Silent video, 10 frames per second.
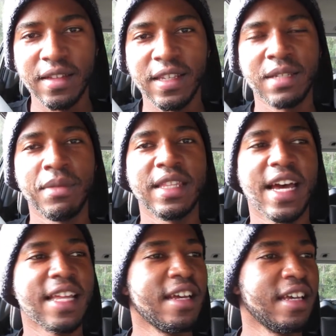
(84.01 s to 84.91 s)
Doesn't mean
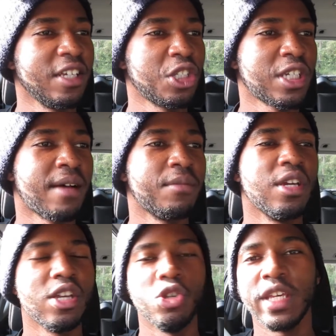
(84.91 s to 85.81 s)
that each time you